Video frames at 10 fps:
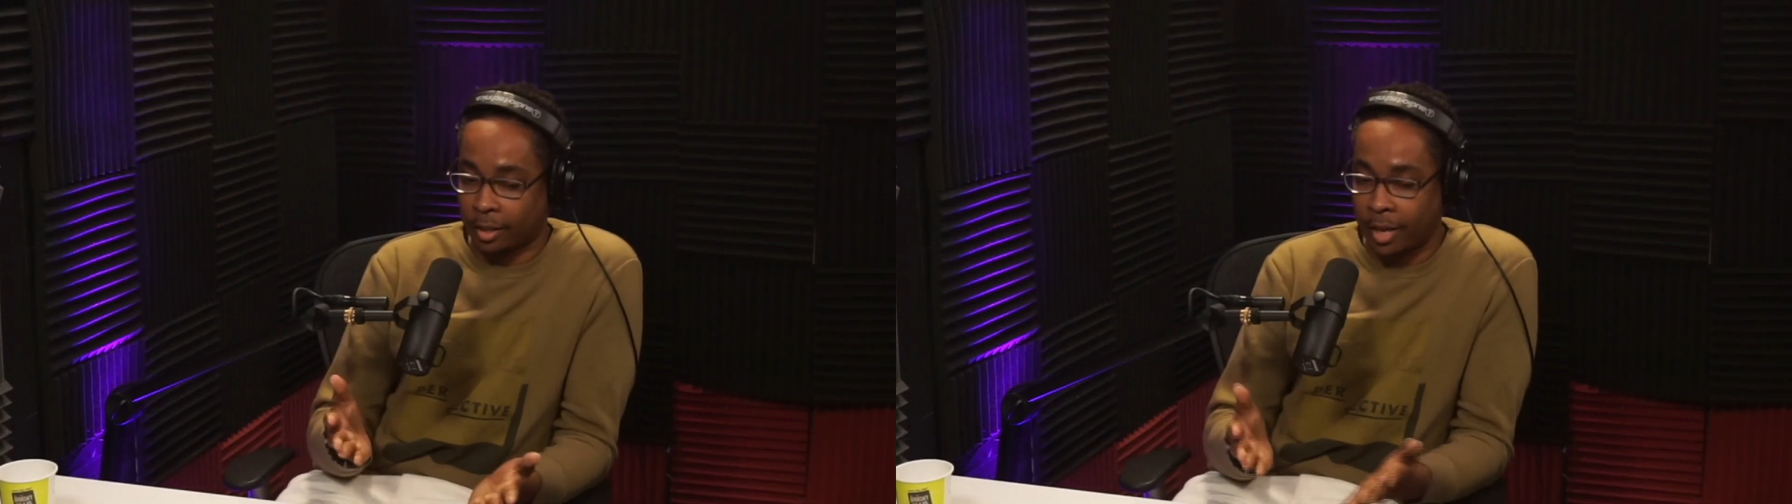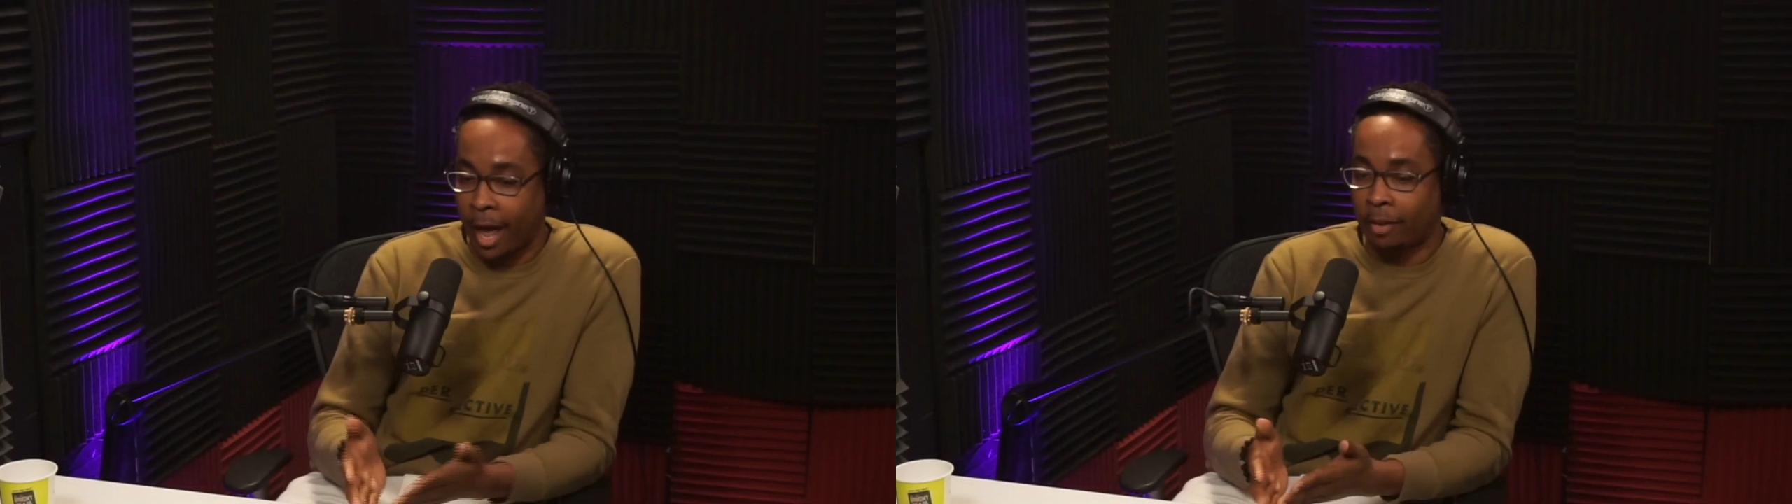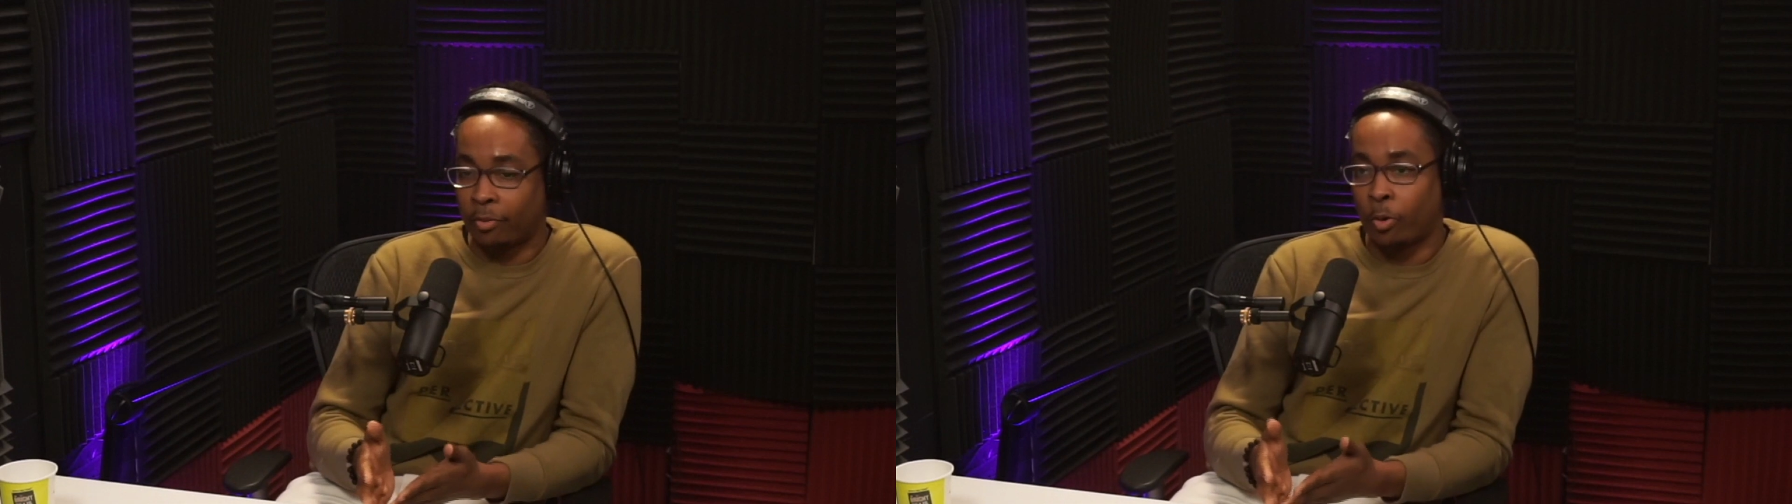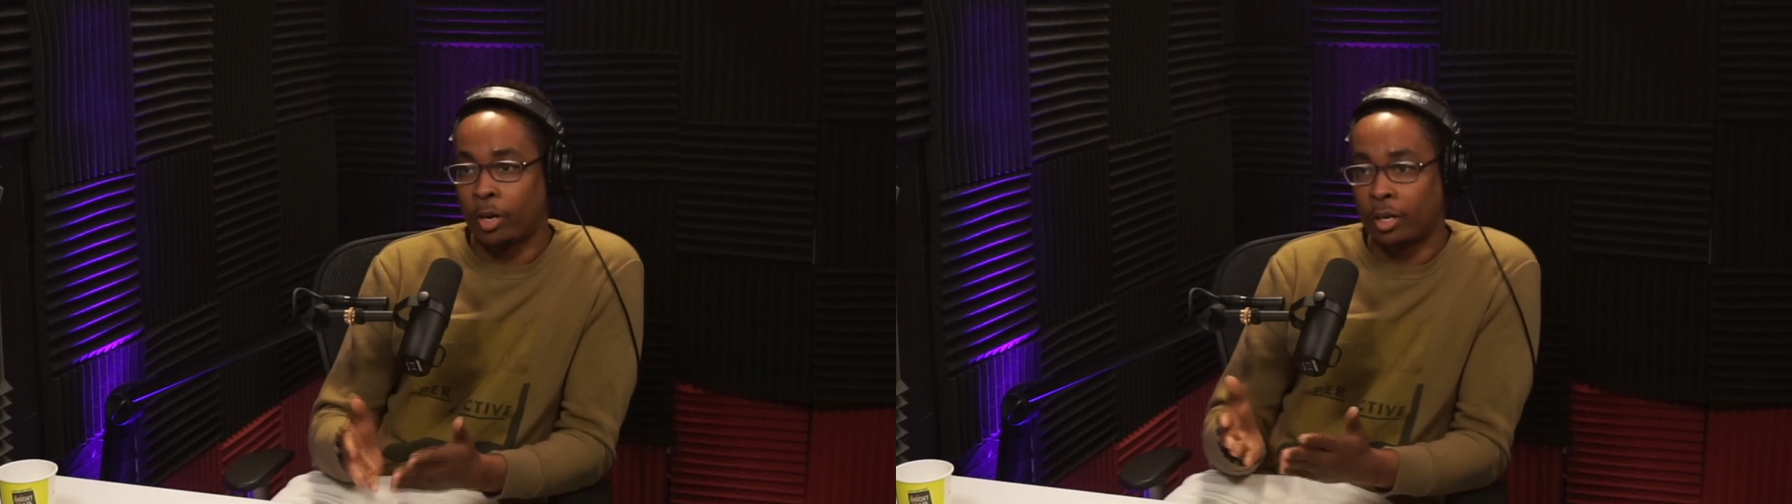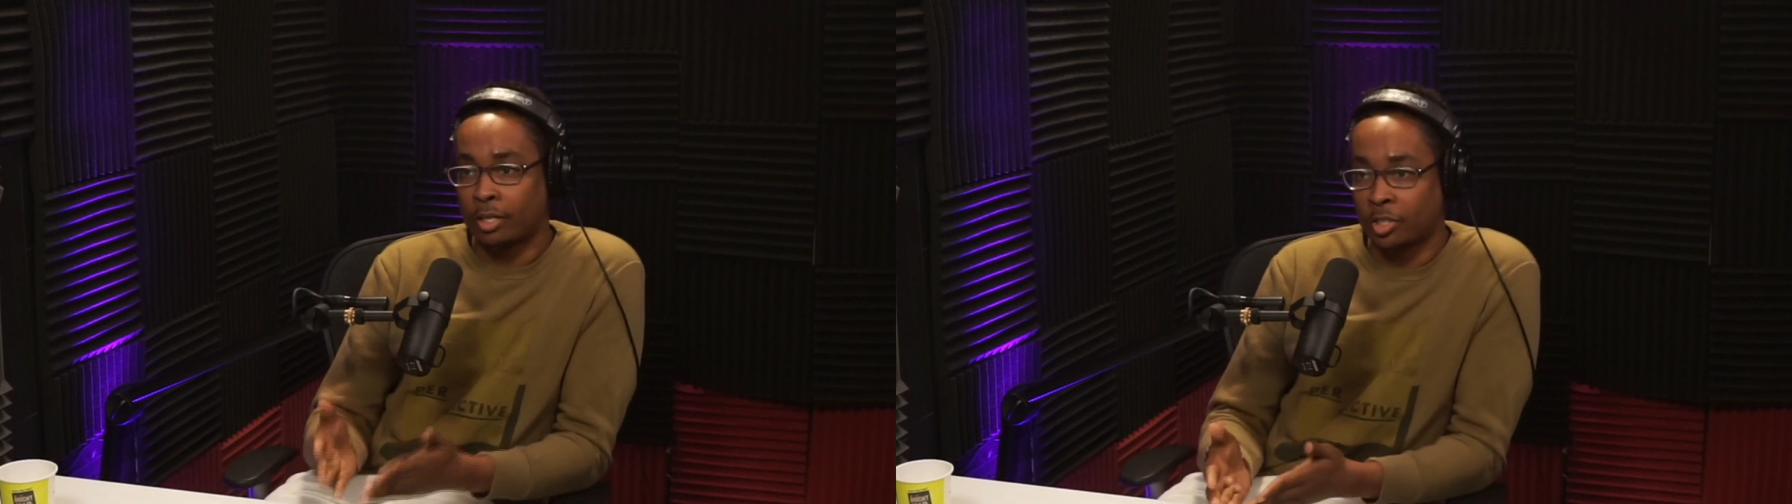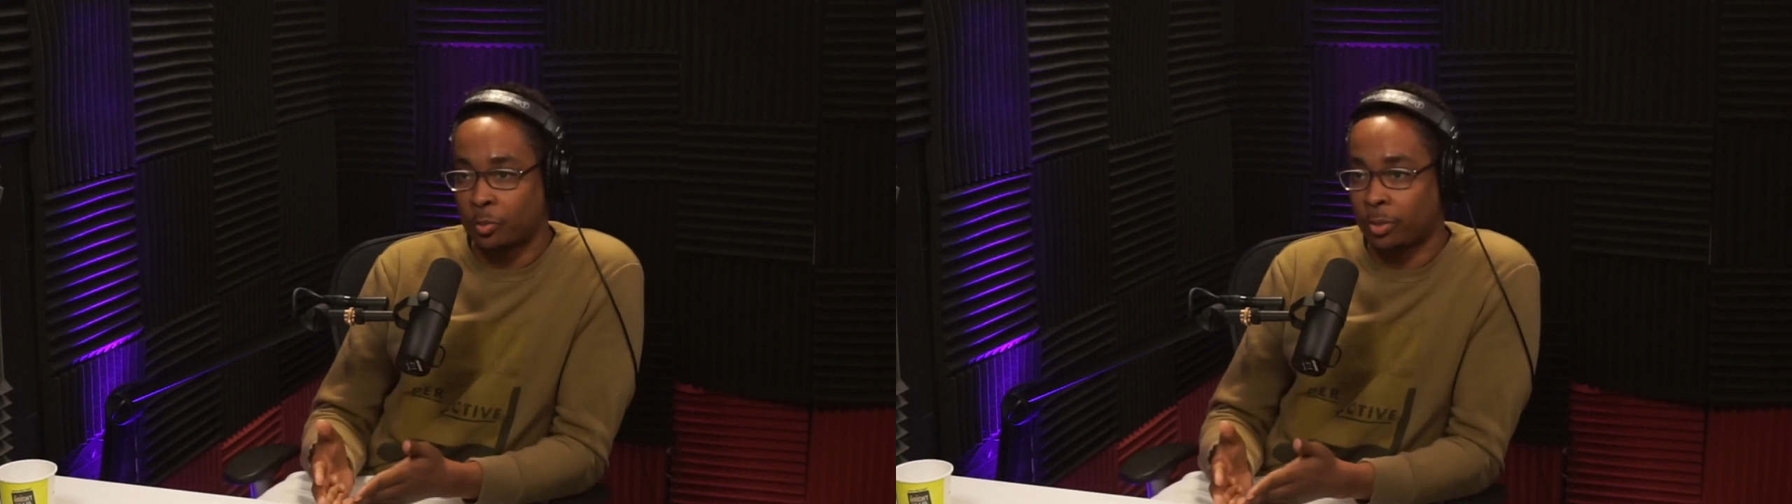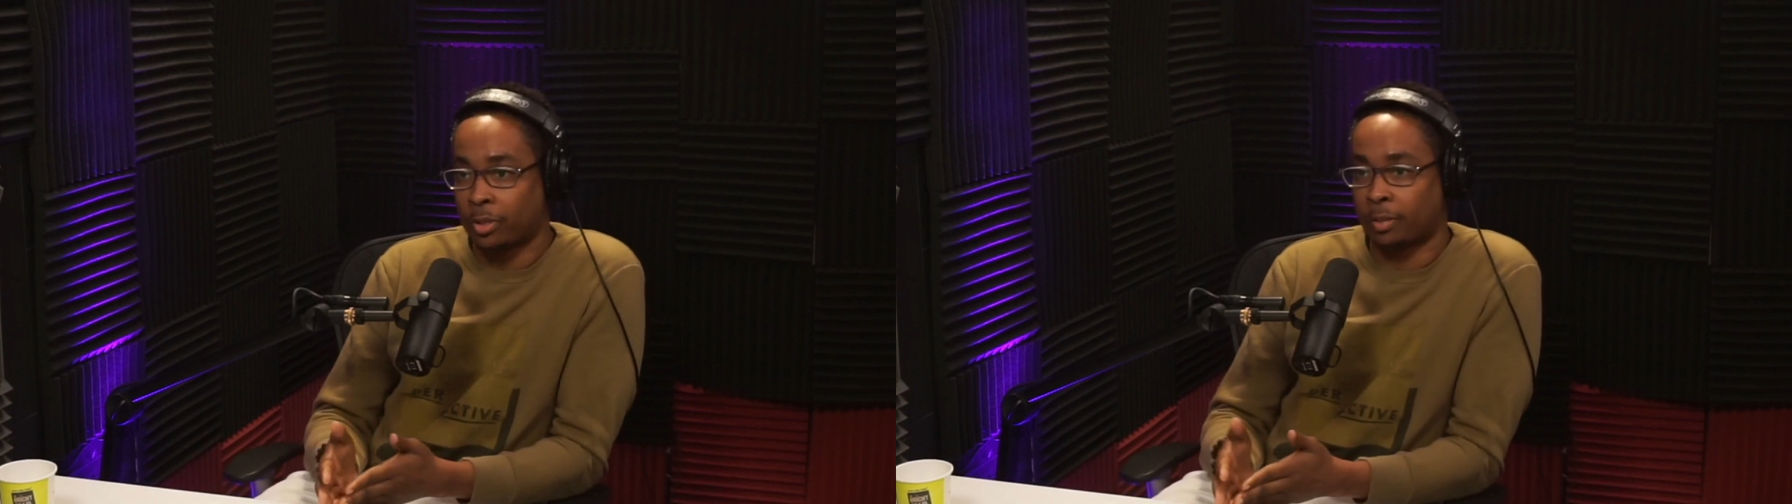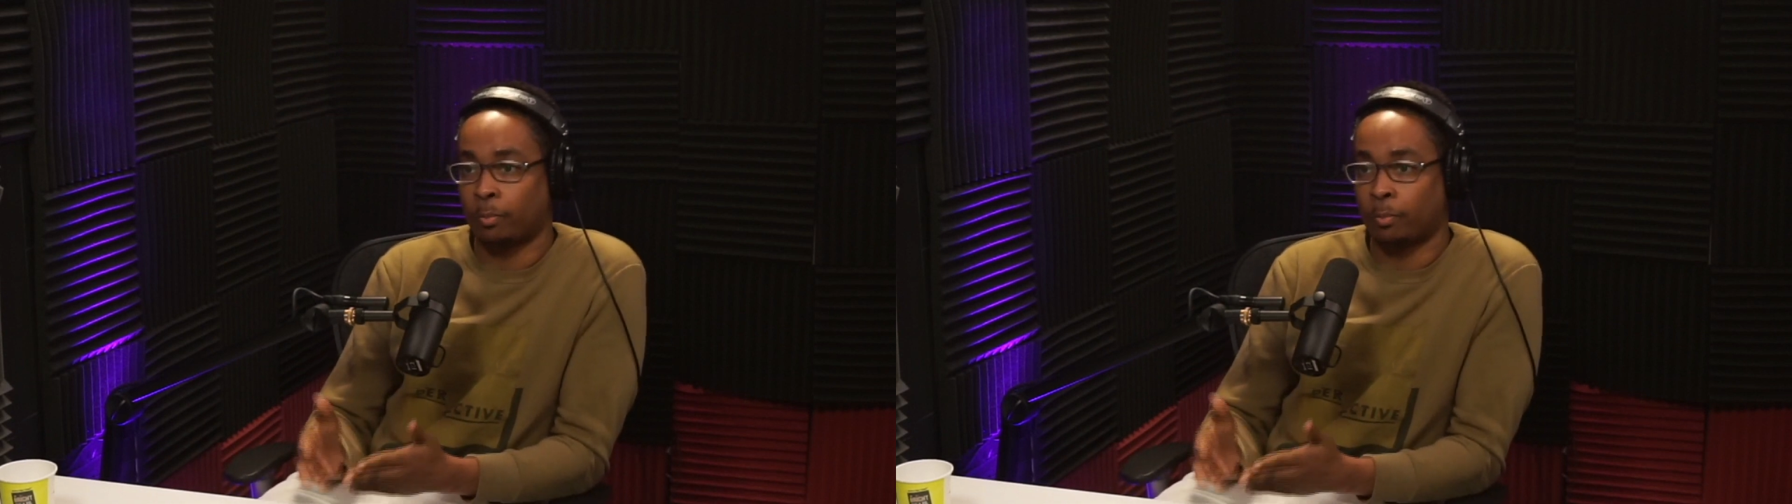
California Consumer